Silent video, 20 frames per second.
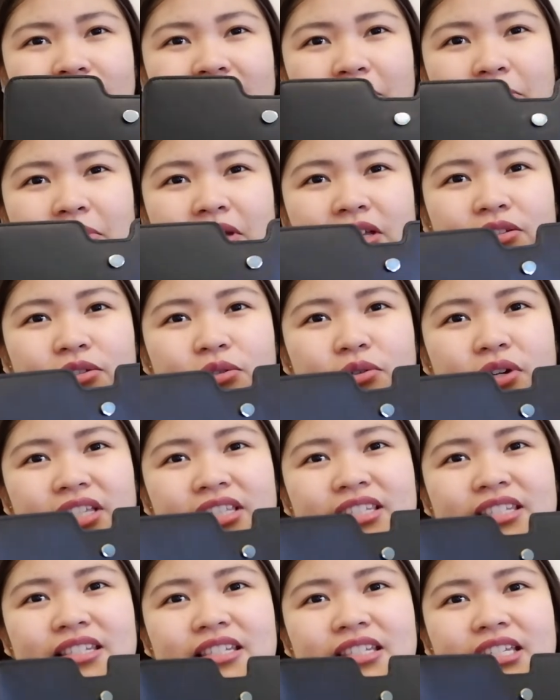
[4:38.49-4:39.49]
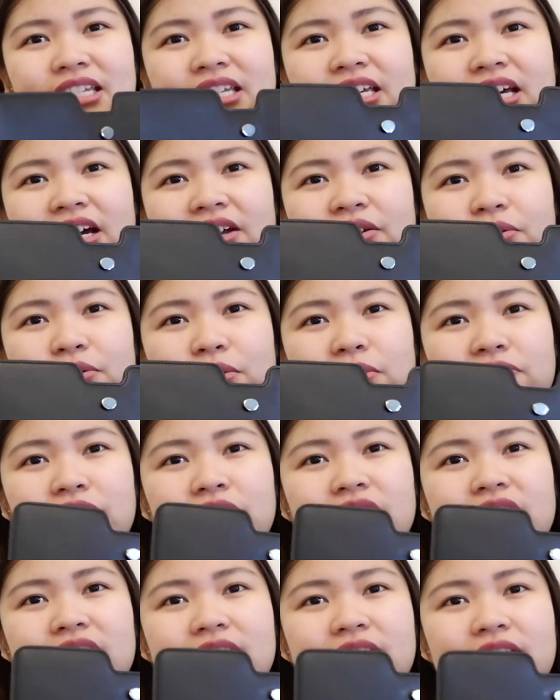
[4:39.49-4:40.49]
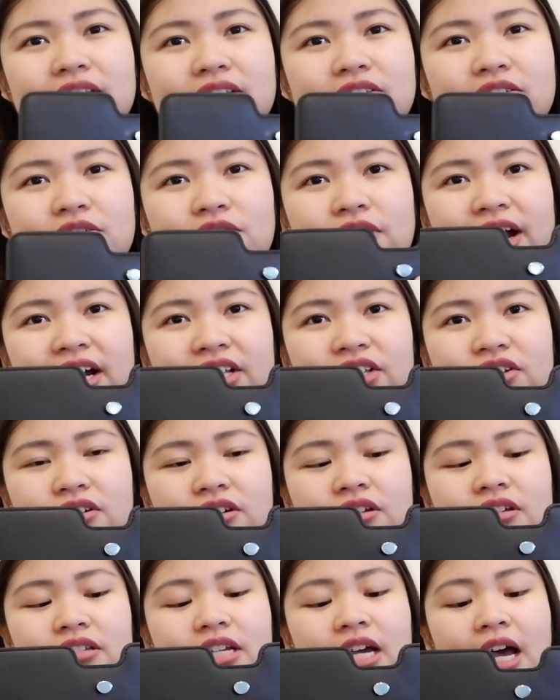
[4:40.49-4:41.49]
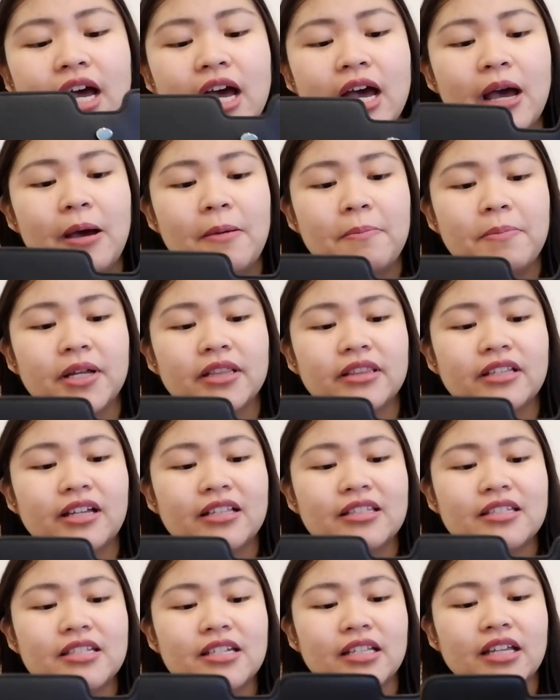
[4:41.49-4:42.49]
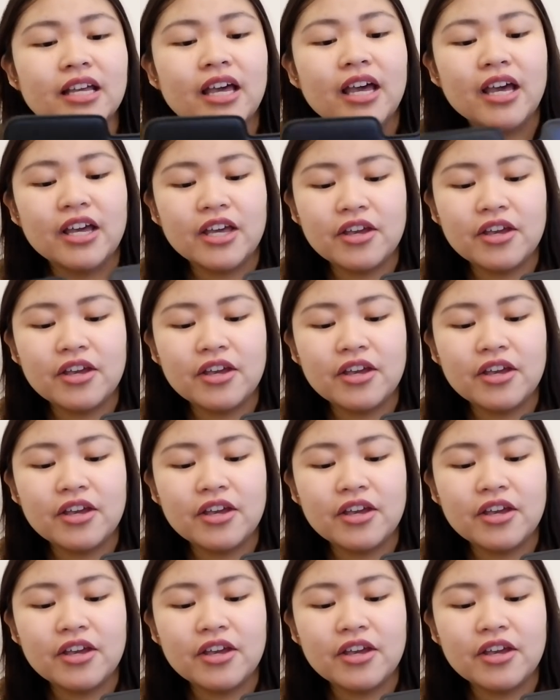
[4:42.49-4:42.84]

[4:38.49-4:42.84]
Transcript: I mean, you can see, I don't know if you can see the scratches, but that's it.